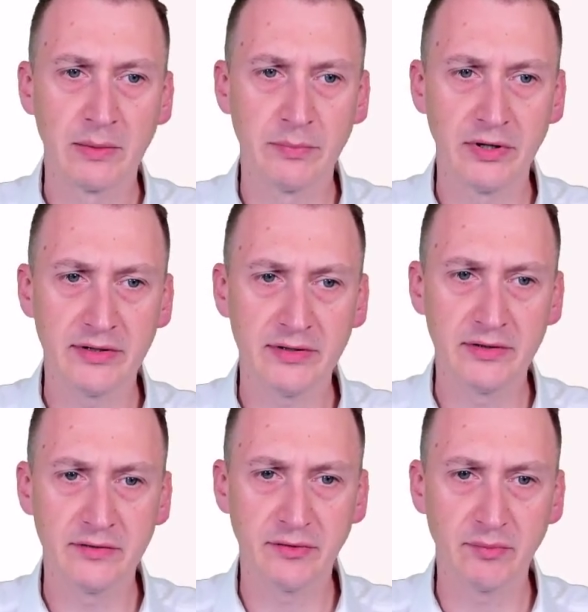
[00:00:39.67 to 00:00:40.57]
but
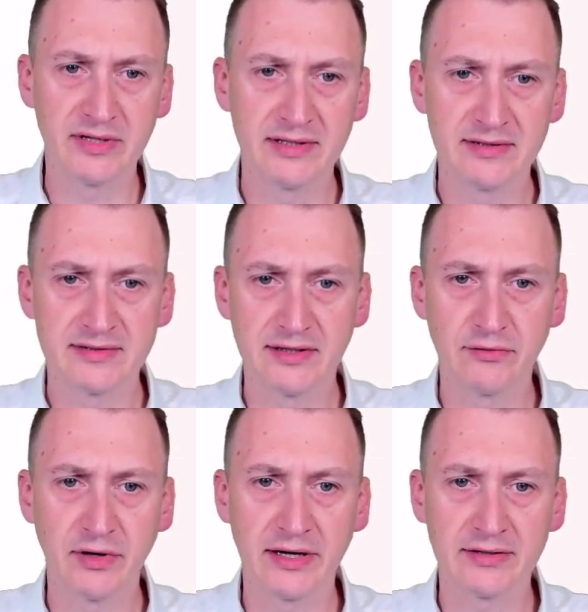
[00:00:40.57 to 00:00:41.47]
from the
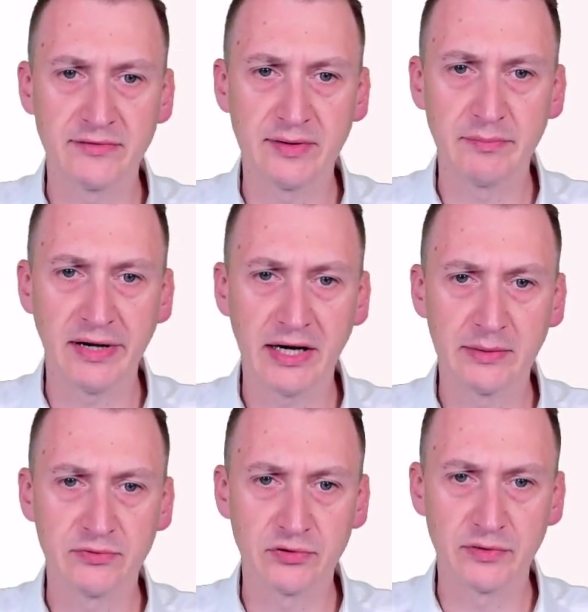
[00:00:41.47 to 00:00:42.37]
centralized Veeam
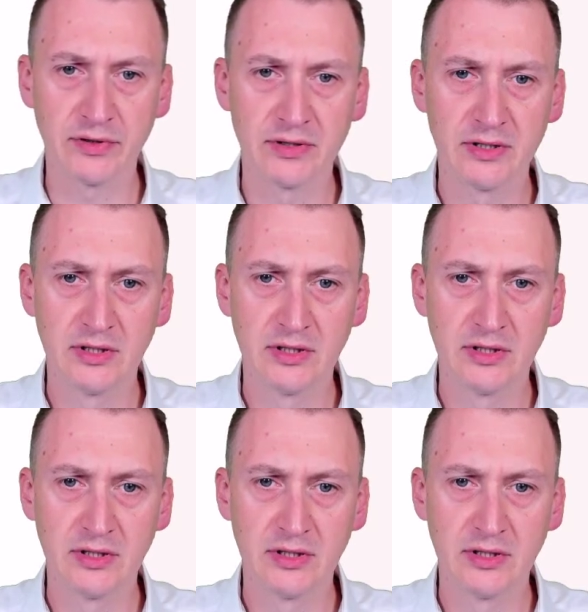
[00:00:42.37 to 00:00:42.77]
backup server.